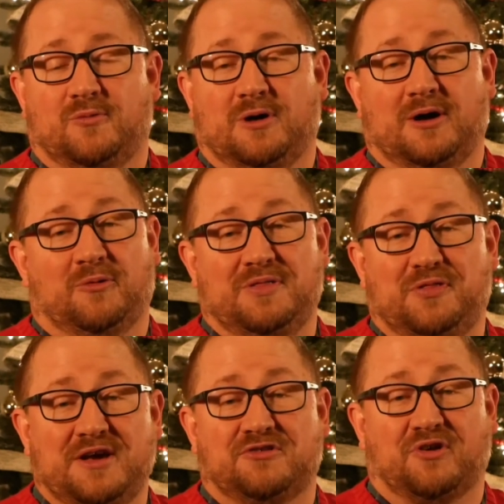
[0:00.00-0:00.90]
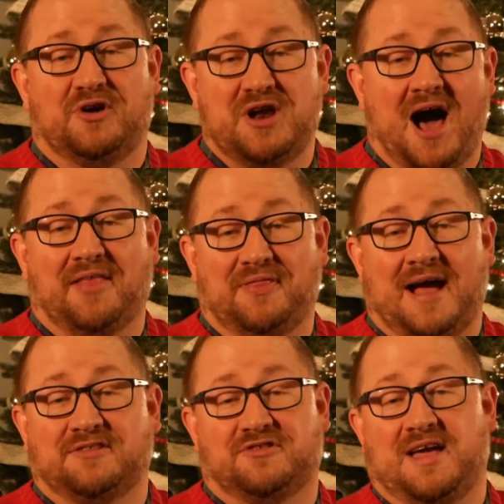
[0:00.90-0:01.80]
Well, when things are not
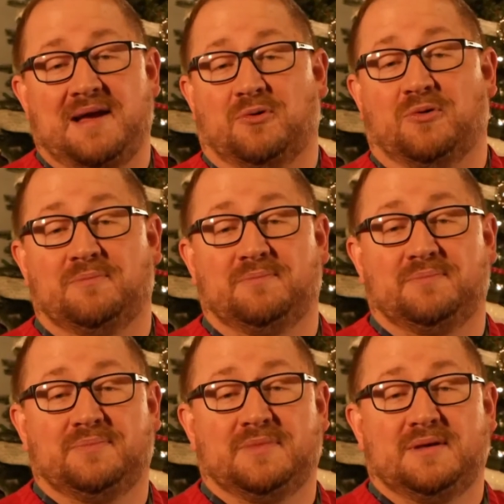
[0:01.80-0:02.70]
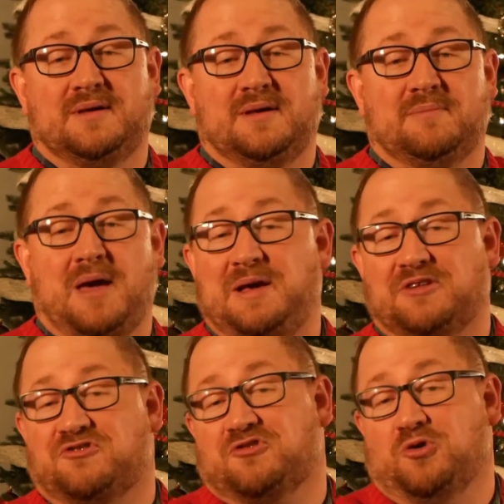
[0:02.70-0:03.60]
that stable. Maybe
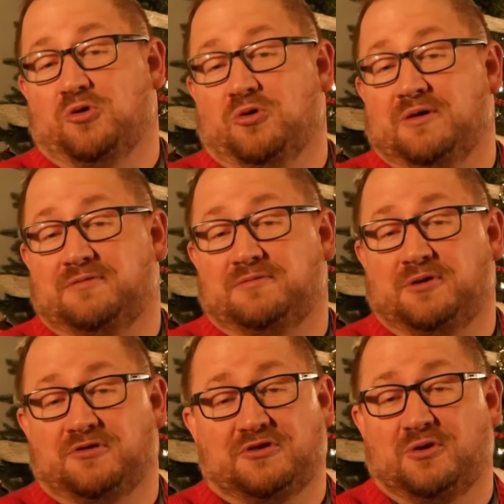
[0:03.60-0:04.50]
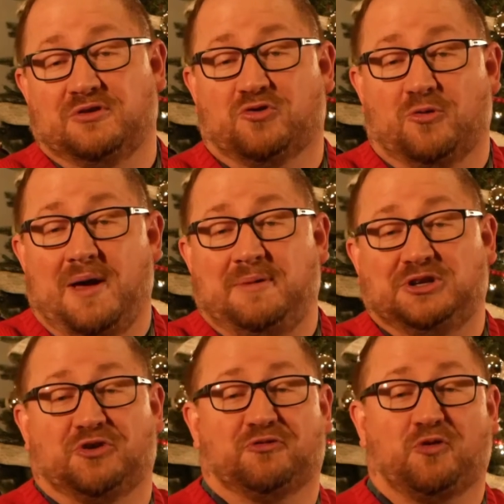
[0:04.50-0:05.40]
it's school, if you're still in school,
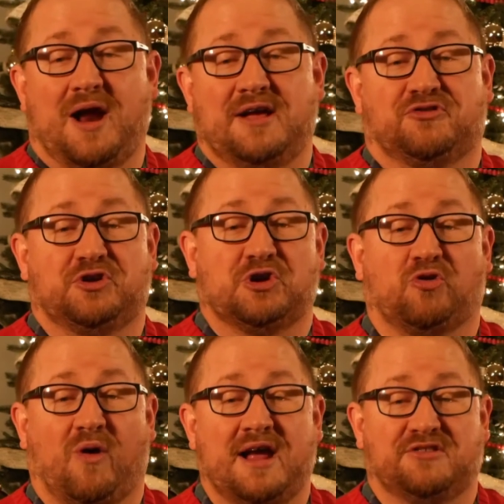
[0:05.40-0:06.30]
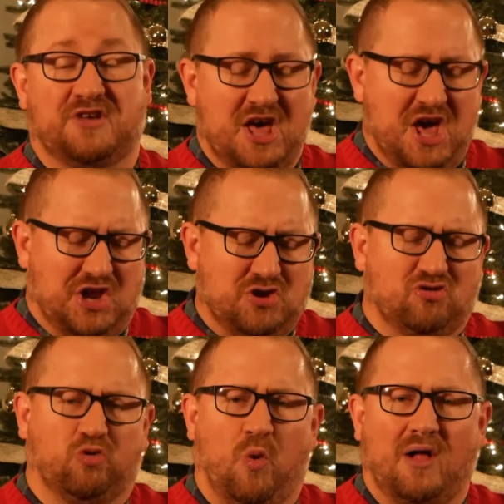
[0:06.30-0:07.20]
maybe it's your friends or your grades, and
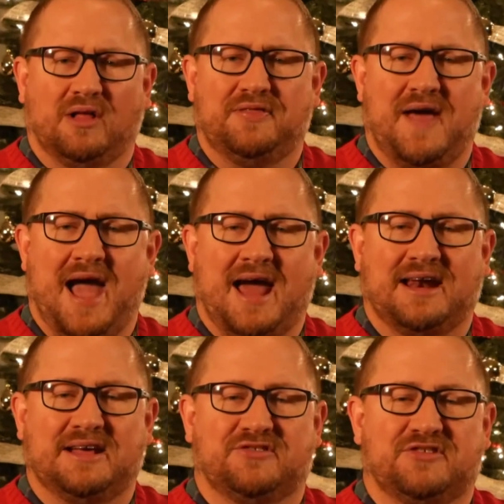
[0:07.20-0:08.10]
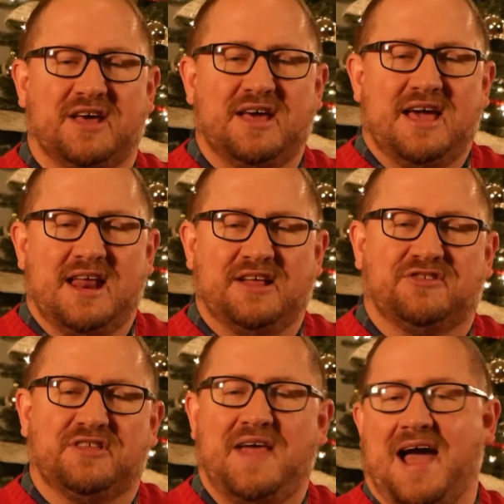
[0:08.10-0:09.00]
you dwell in that and it's and
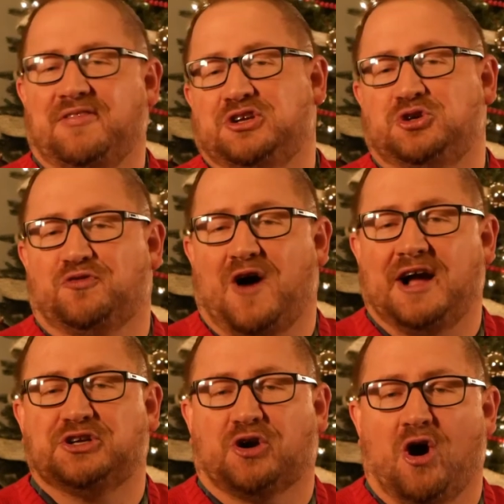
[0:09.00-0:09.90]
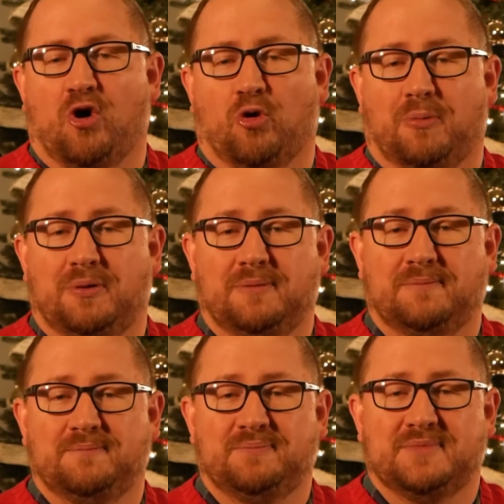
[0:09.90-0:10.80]
it's in that that you find your hope.
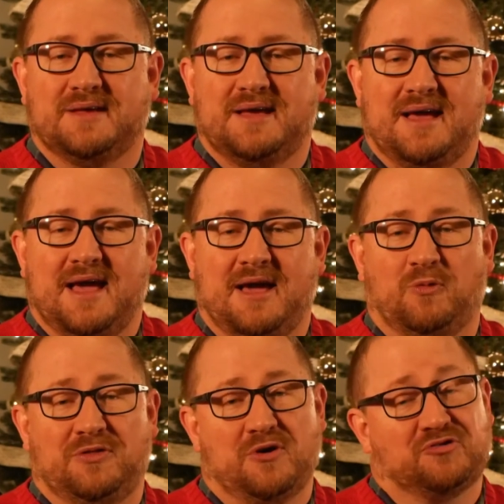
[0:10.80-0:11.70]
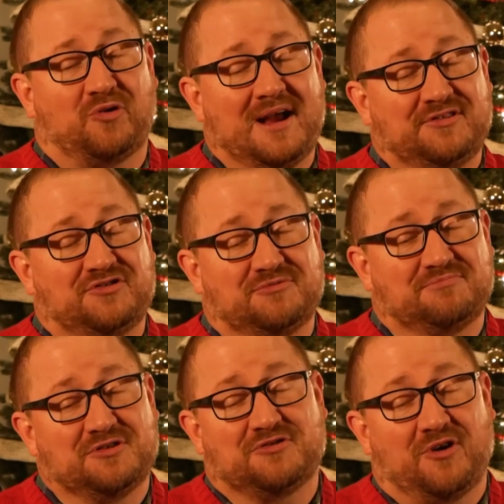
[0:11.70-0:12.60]
And when those grades
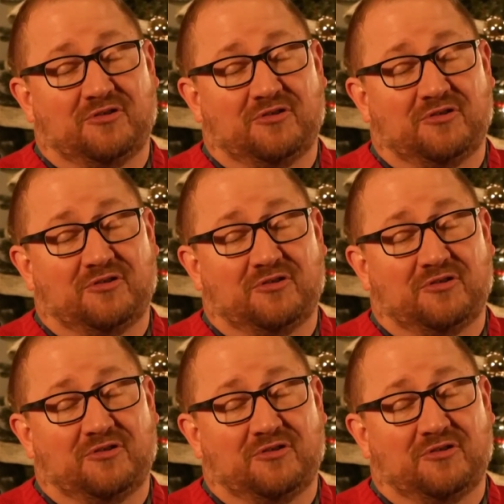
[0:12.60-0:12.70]
just